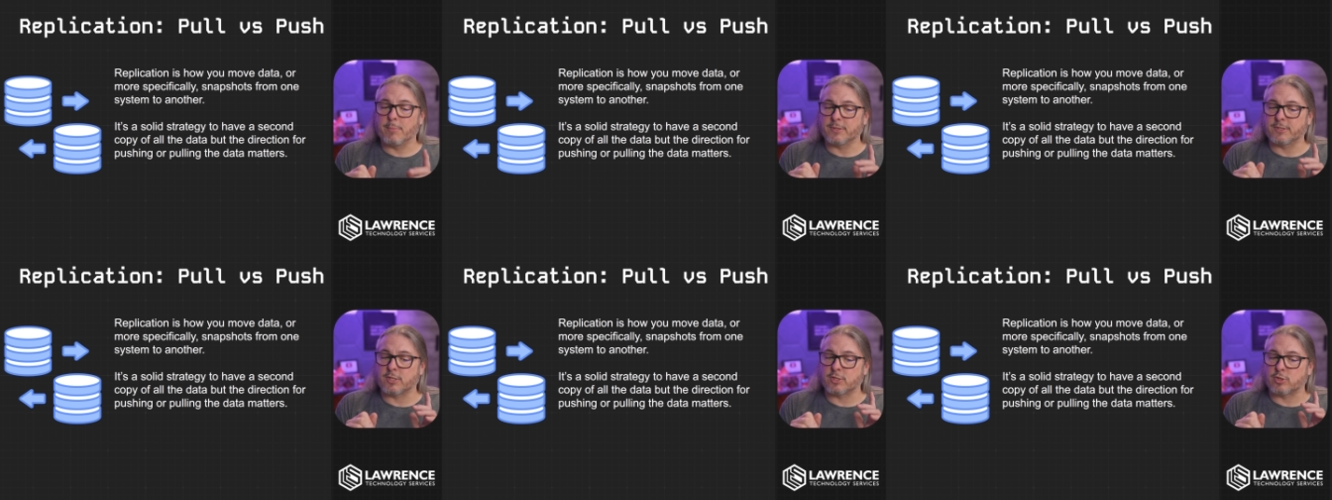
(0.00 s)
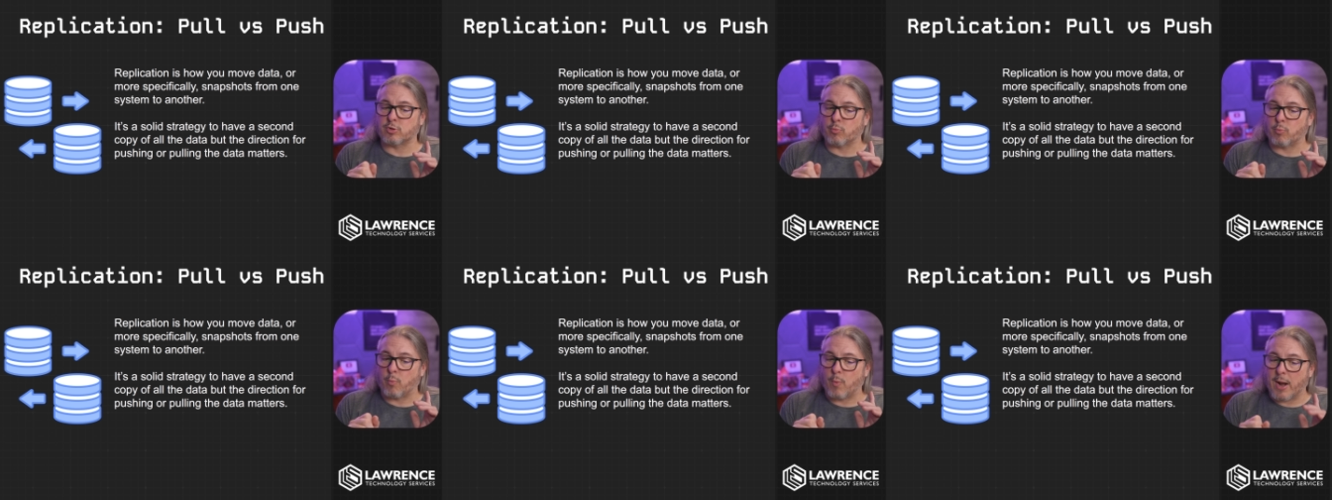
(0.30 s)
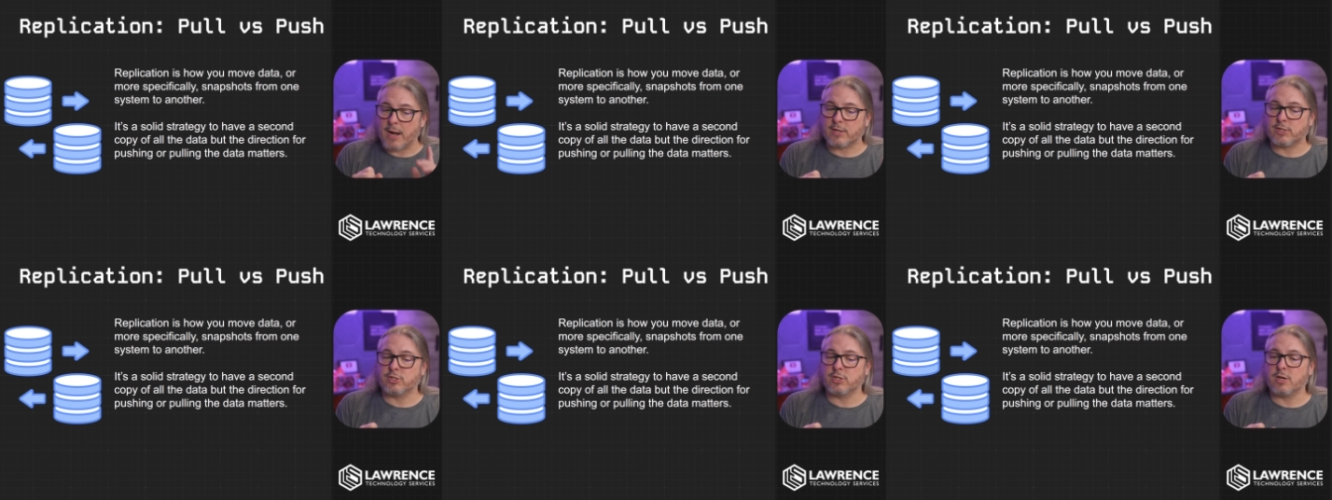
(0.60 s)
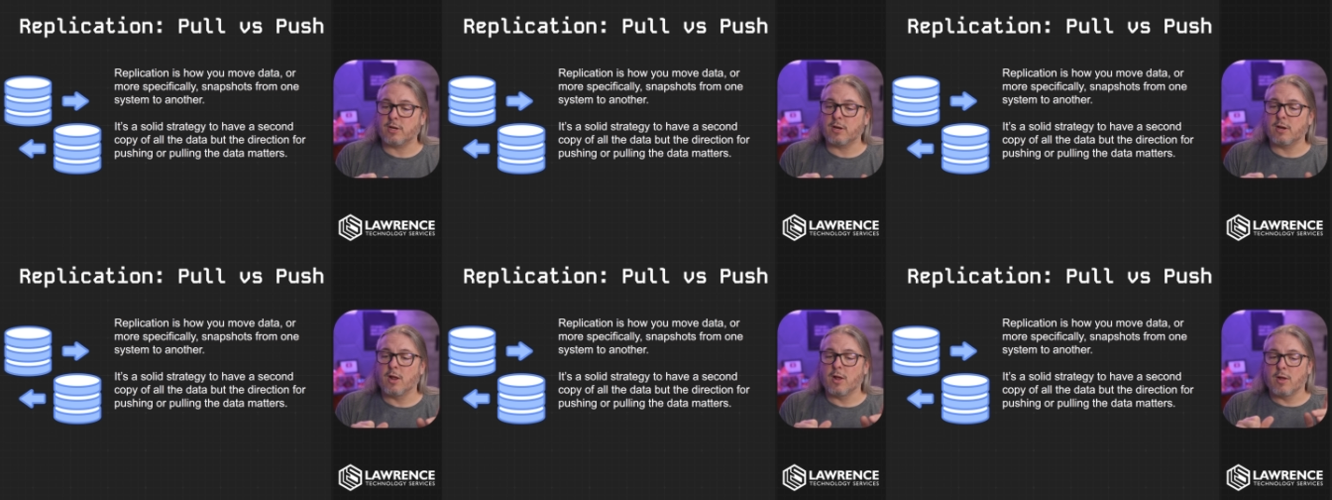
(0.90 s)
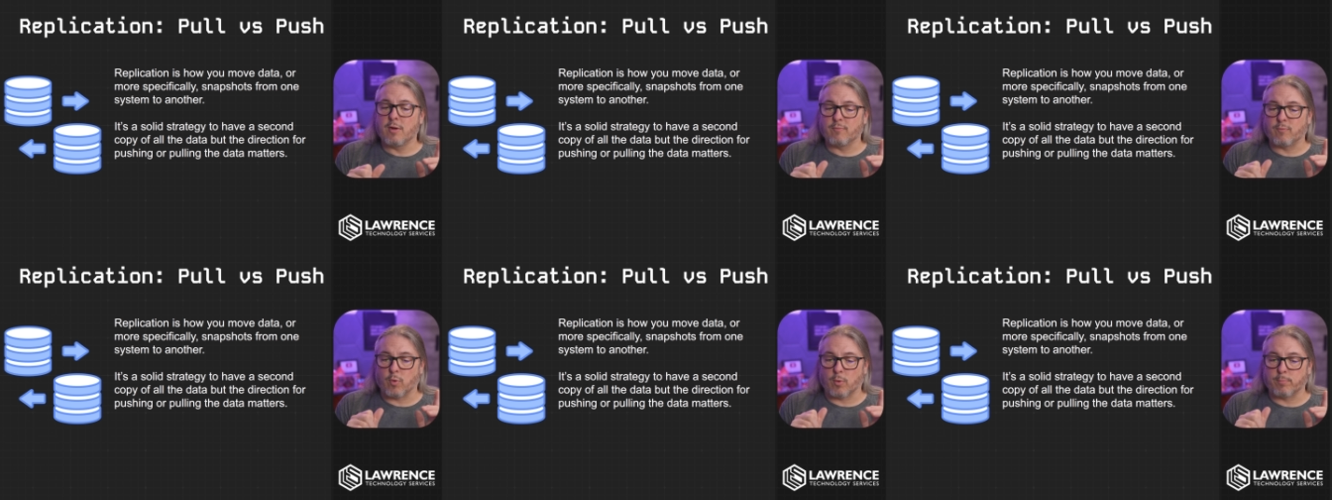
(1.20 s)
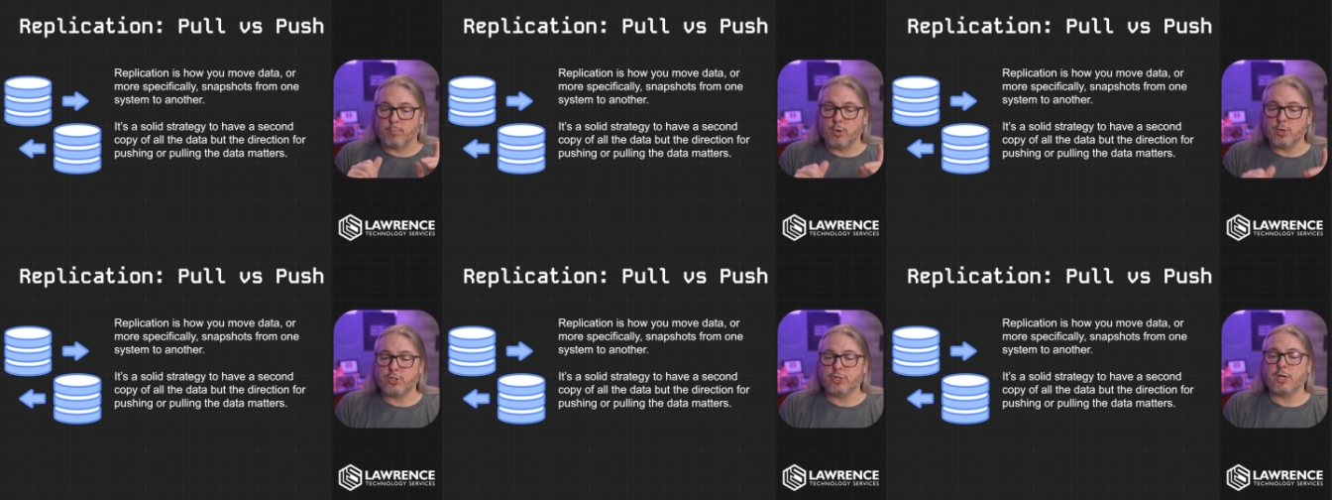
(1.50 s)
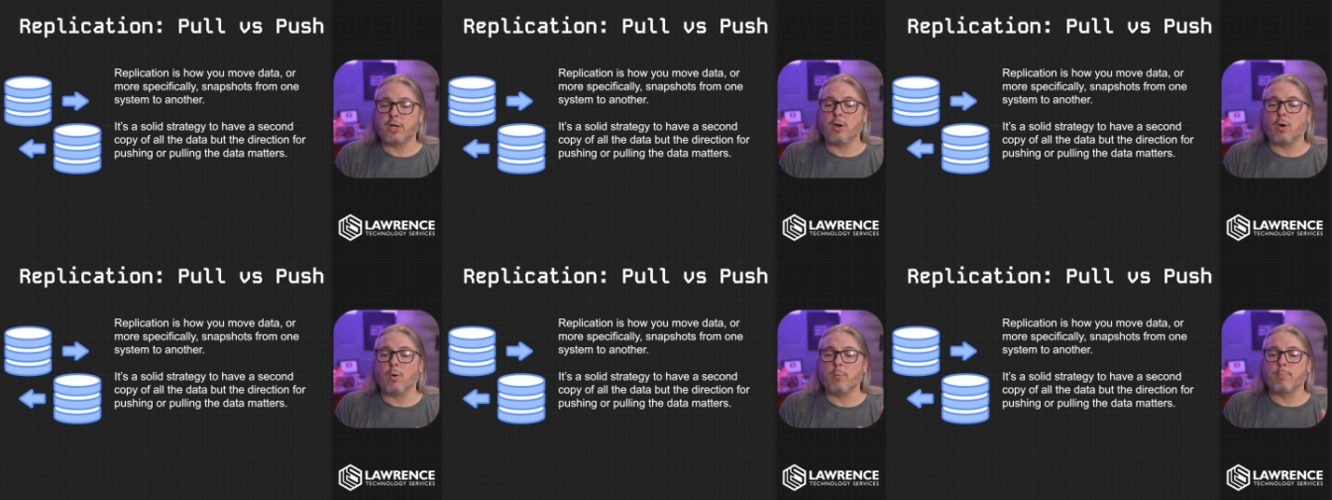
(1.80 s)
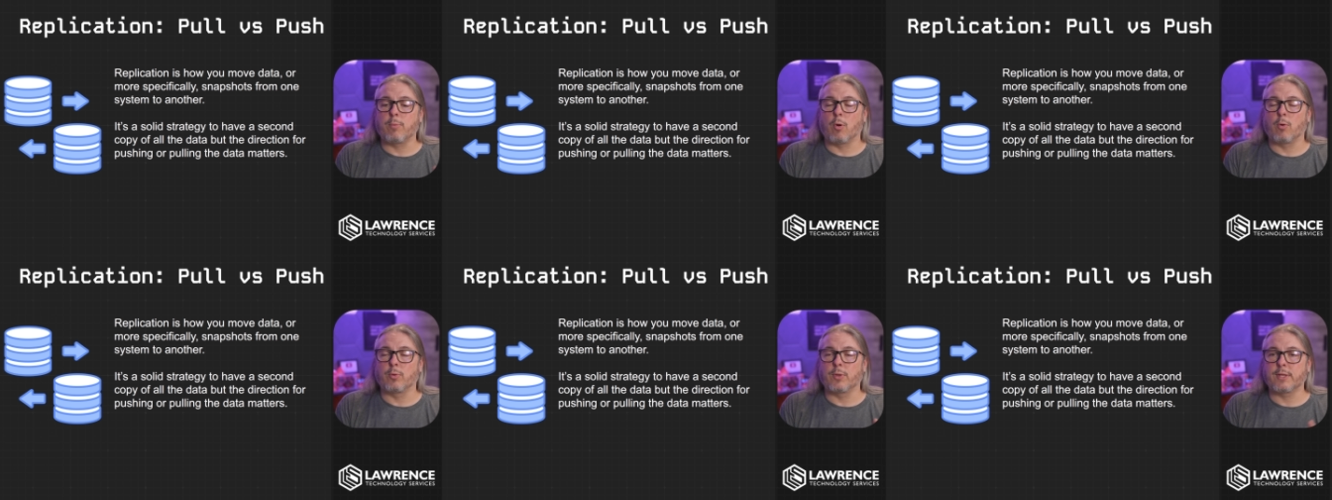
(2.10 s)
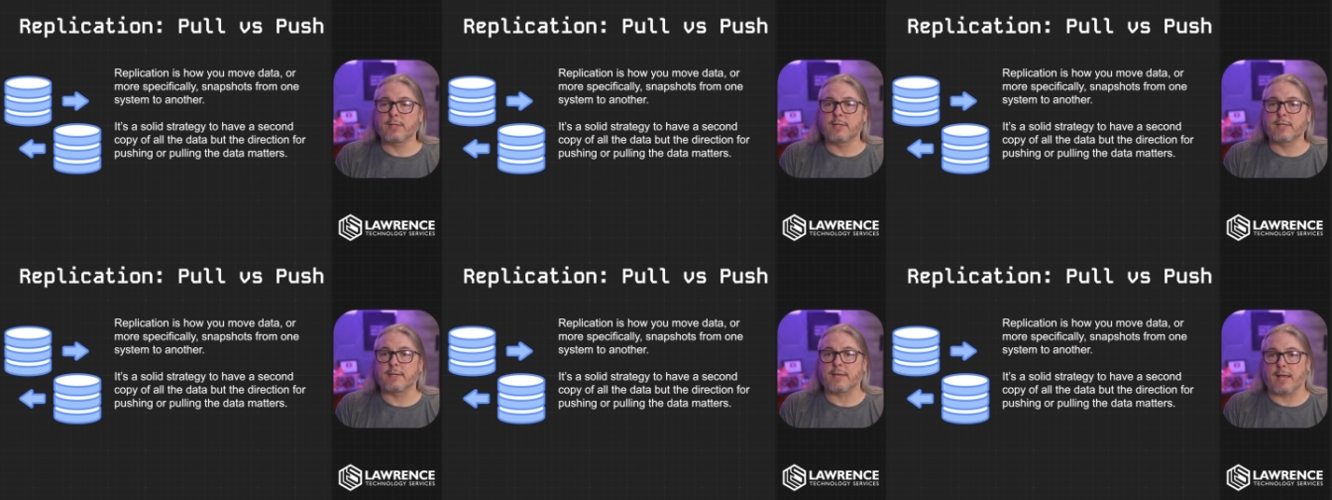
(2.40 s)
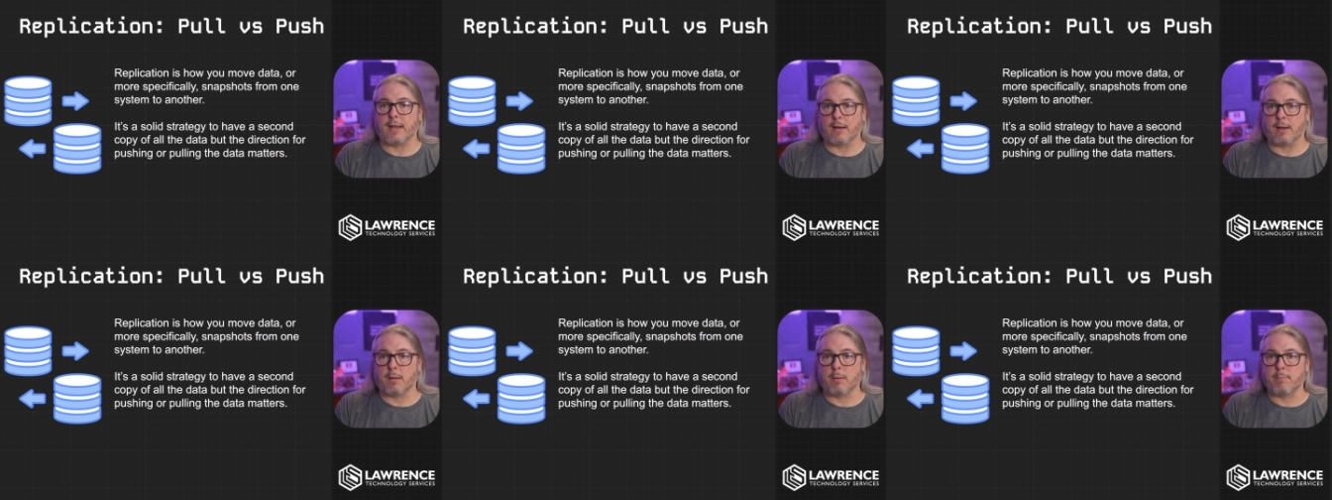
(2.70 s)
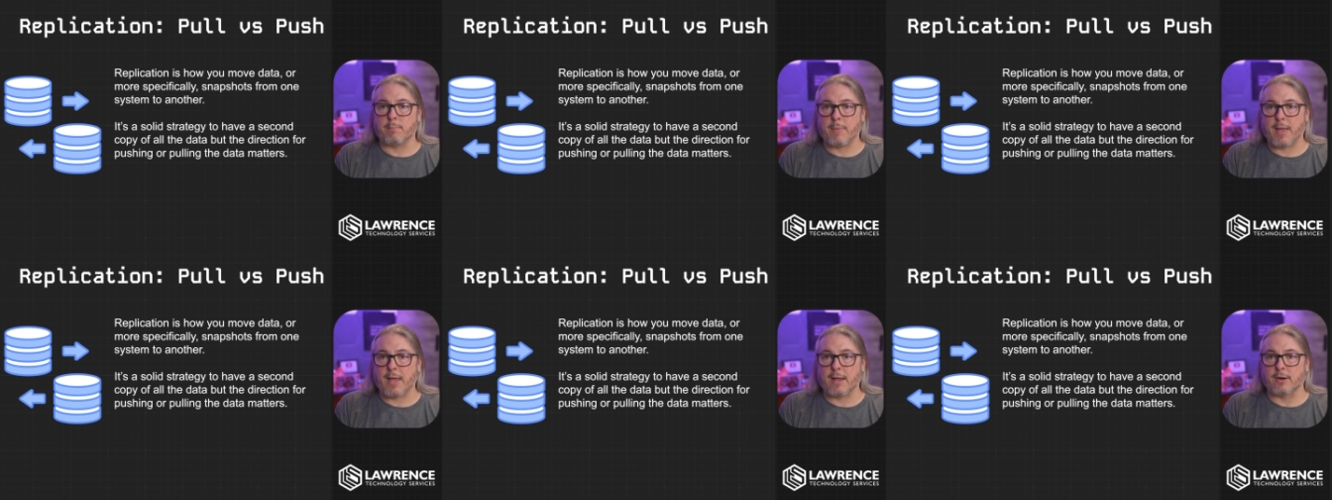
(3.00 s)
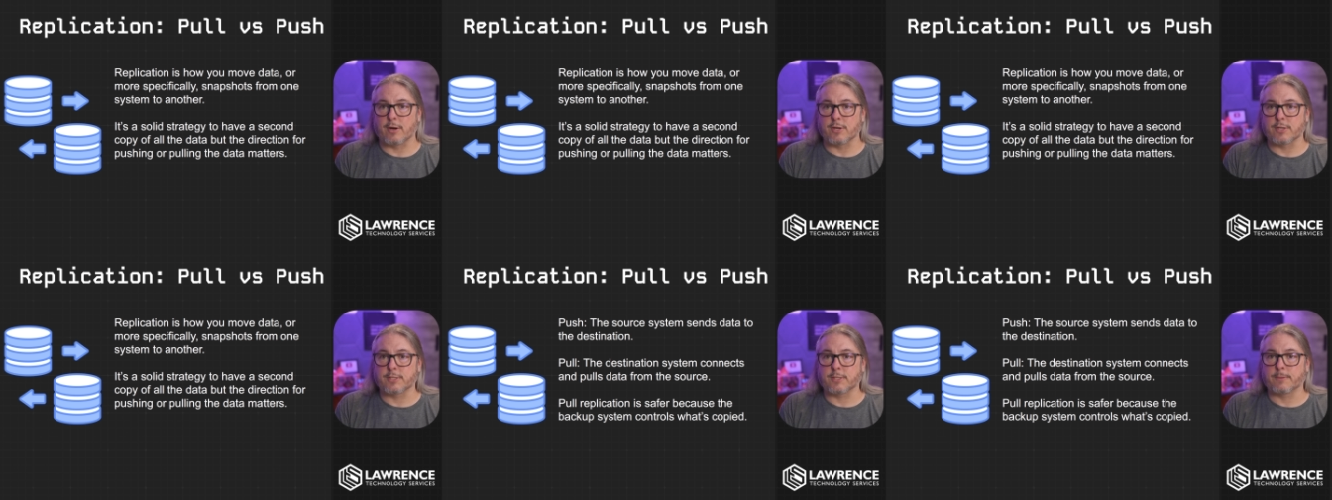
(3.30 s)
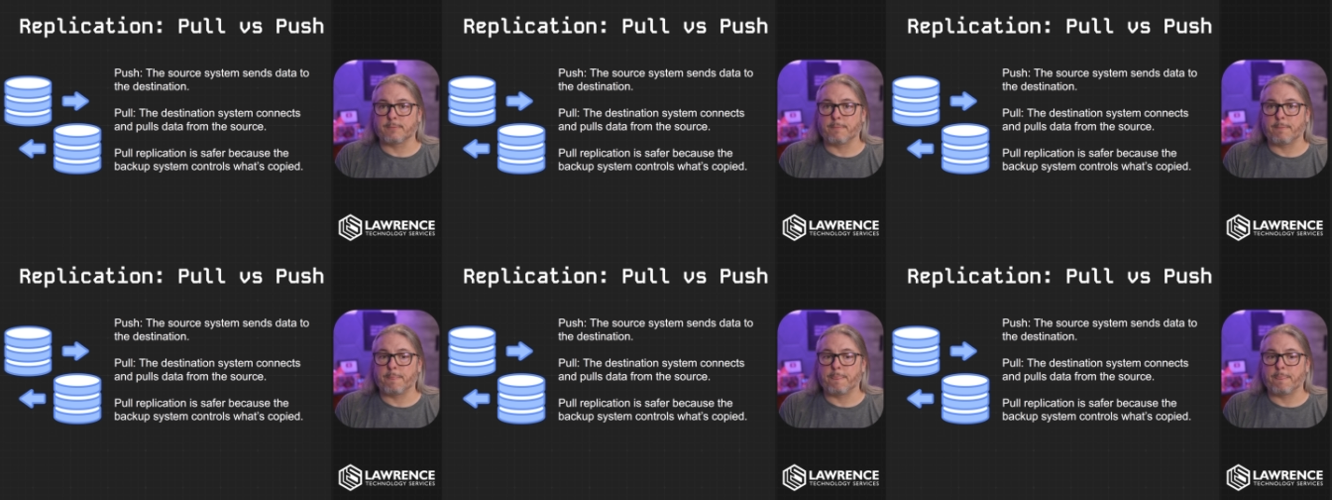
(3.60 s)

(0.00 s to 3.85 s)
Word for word: but the direction for pushing or pulling the data matters.